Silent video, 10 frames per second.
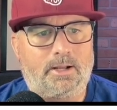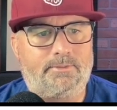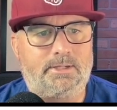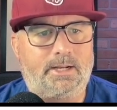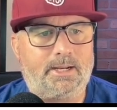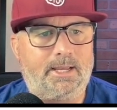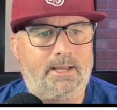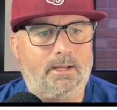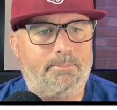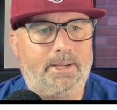have to
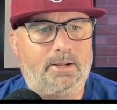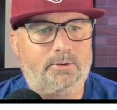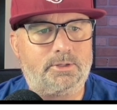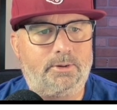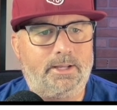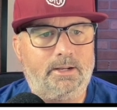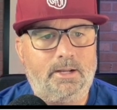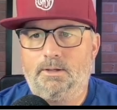dedicate a panel to it.